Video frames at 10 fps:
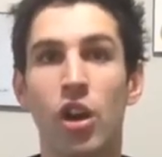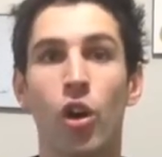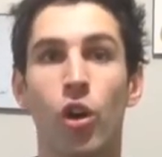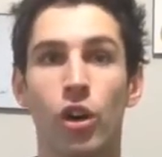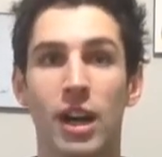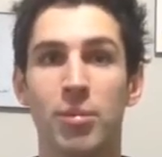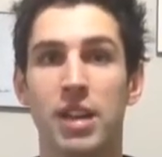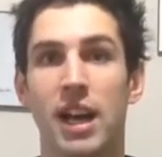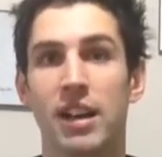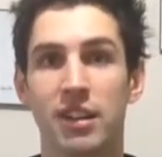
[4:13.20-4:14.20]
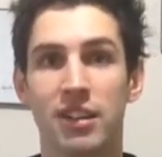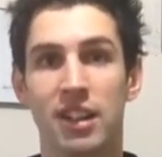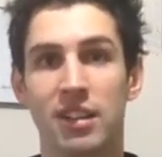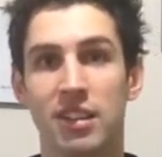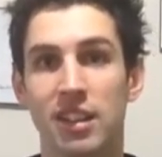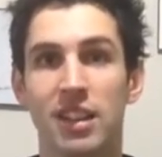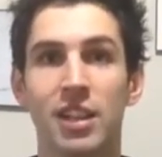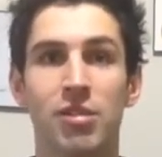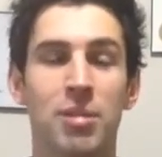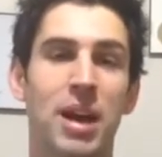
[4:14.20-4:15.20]
or come down and see us at the
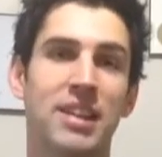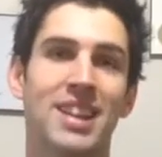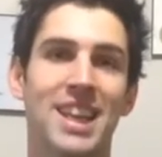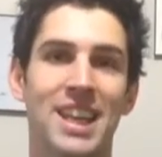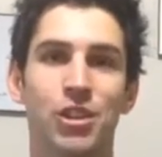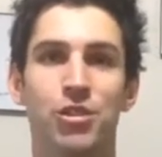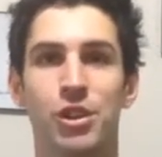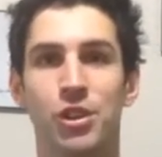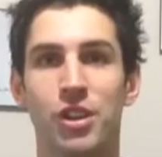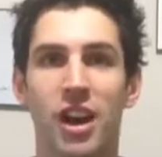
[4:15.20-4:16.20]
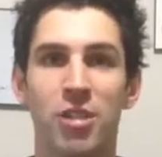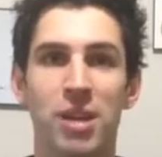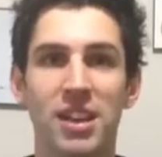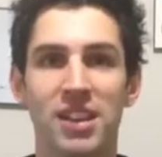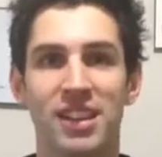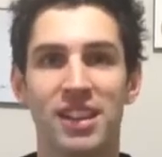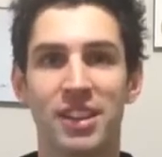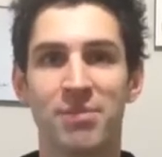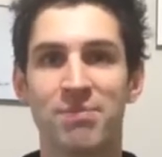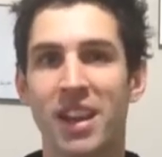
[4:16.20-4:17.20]
clinic. We're based at the Healesville Chiropractic Clinic.
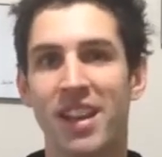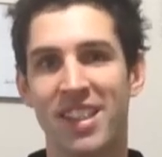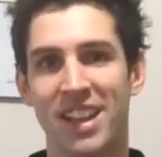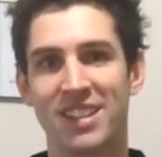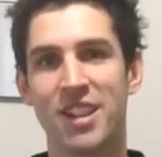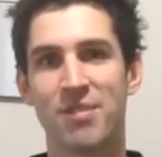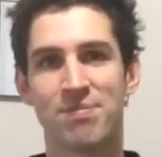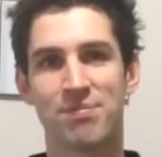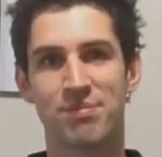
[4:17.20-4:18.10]
Thanks a lot.